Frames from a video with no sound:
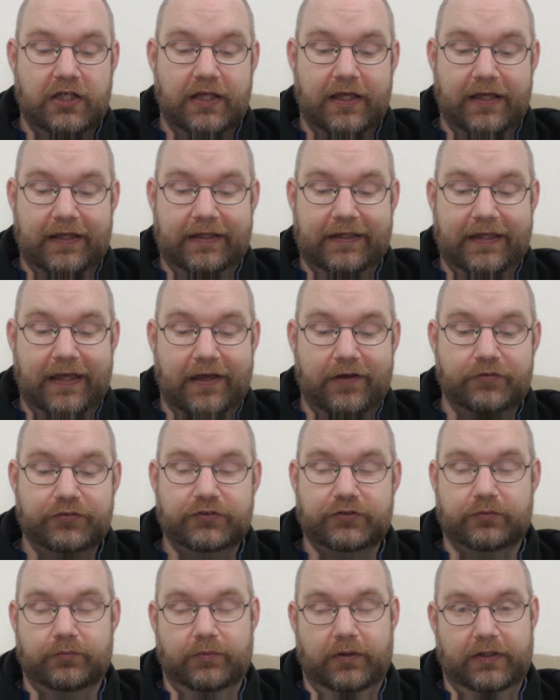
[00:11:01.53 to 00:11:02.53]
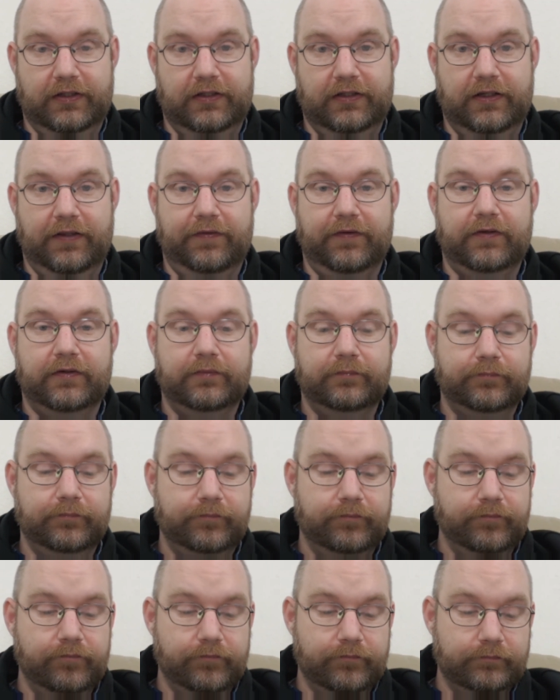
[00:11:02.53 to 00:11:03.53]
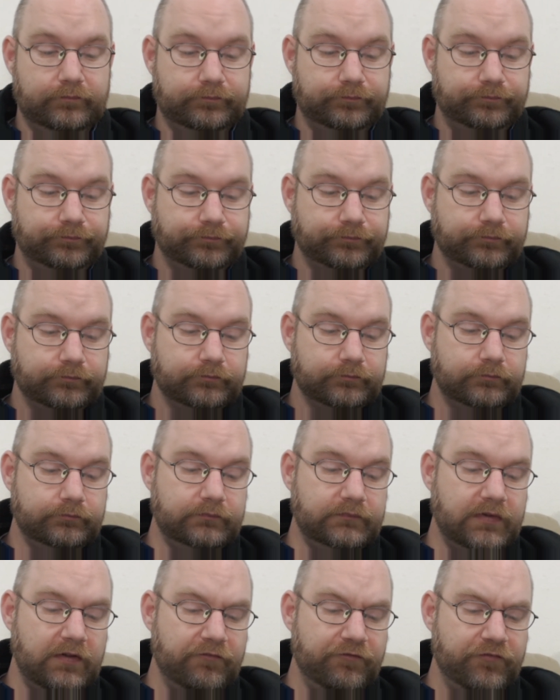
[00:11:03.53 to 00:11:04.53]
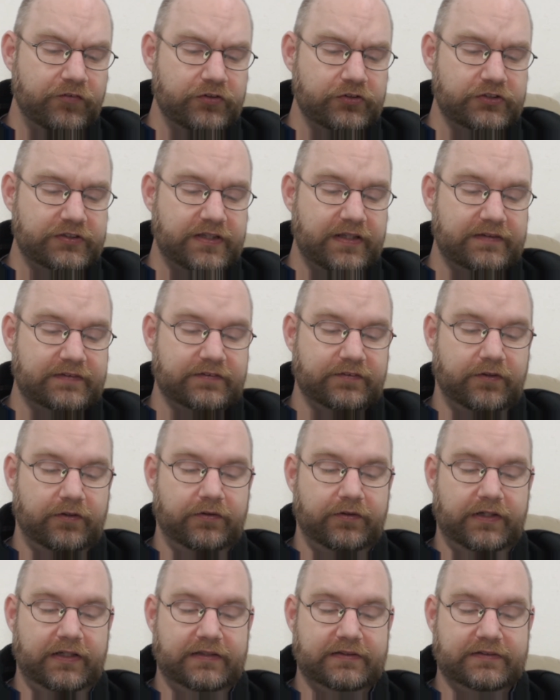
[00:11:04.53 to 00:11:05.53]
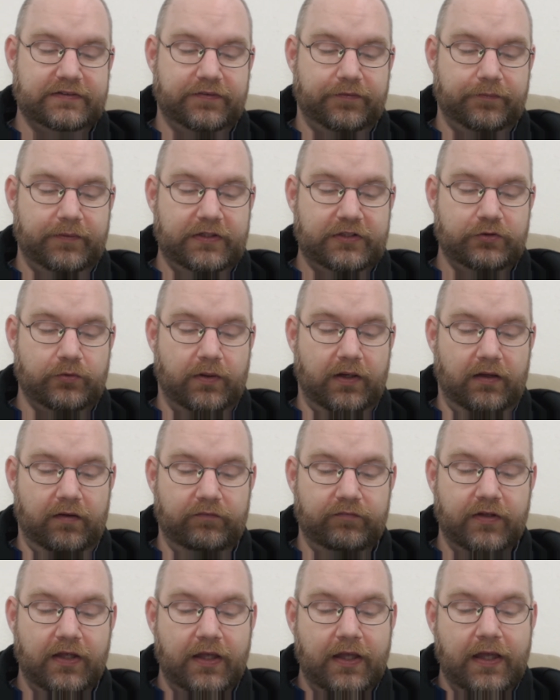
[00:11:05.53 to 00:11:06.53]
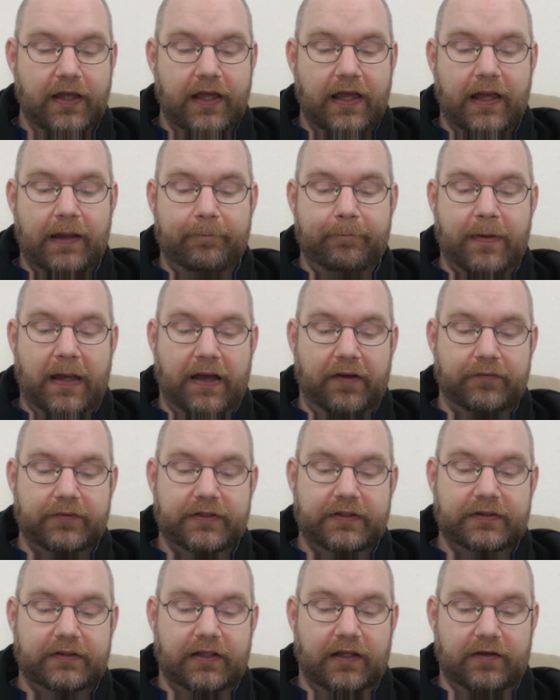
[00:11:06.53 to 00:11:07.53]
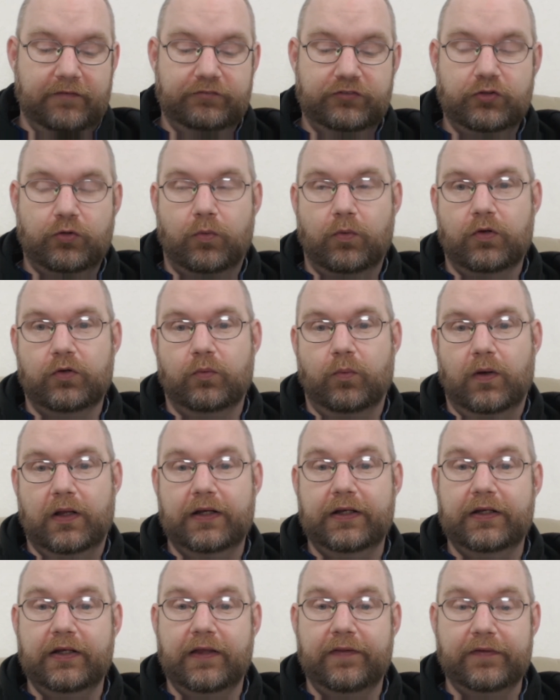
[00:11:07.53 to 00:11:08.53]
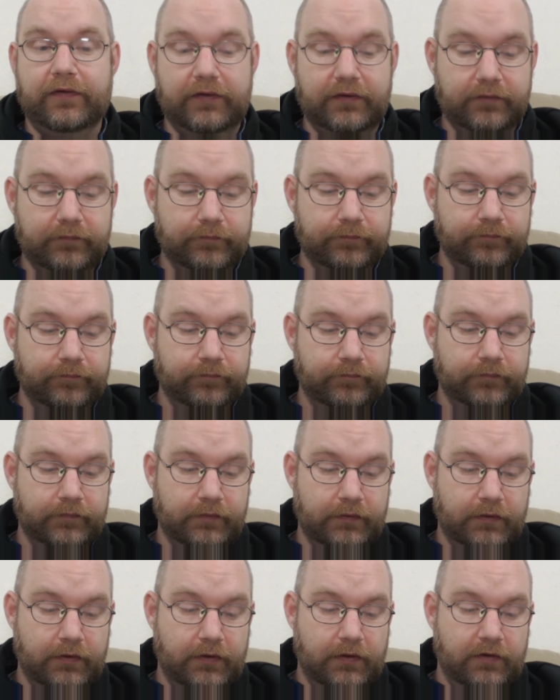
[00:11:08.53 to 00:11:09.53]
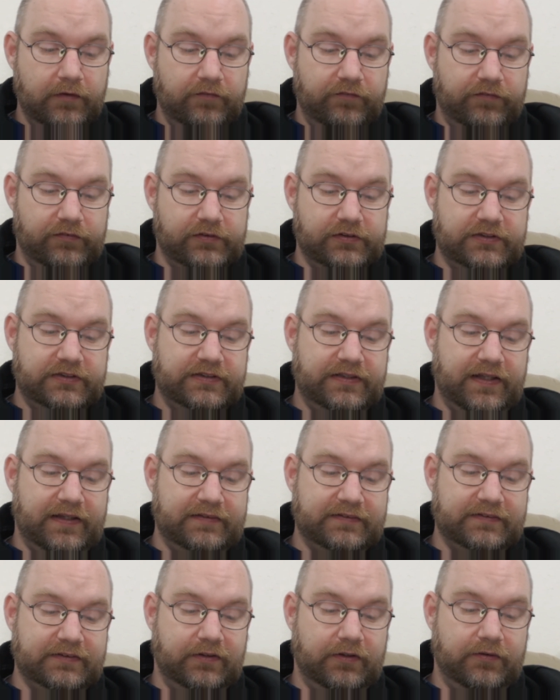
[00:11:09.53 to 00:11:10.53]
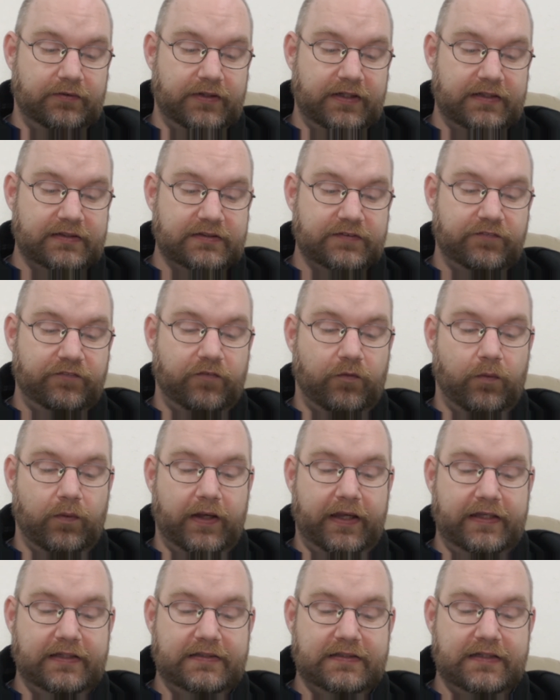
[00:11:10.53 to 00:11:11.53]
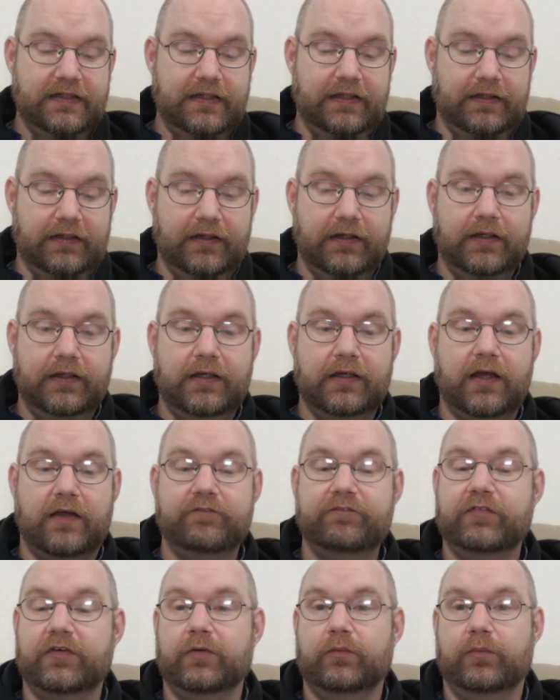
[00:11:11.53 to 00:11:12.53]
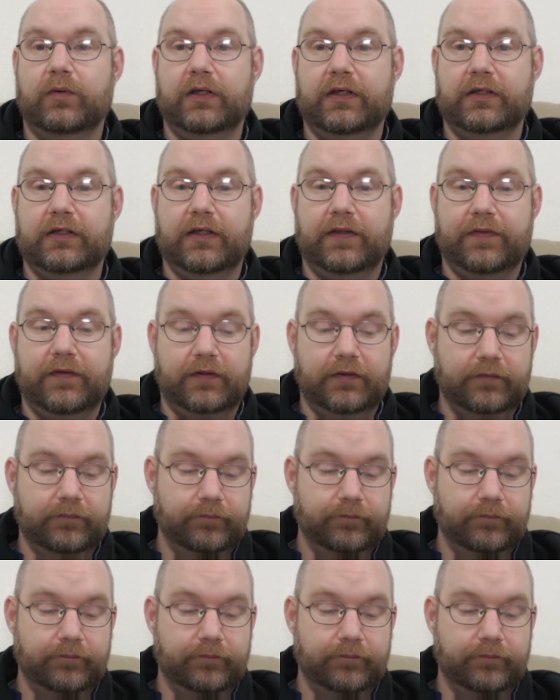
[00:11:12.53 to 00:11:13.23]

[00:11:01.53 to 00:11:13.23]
and counsel one another. 1 Thessalonians 3:12. Abound in love toward one another. 1 Thessalonians 4:18. Comfort one another.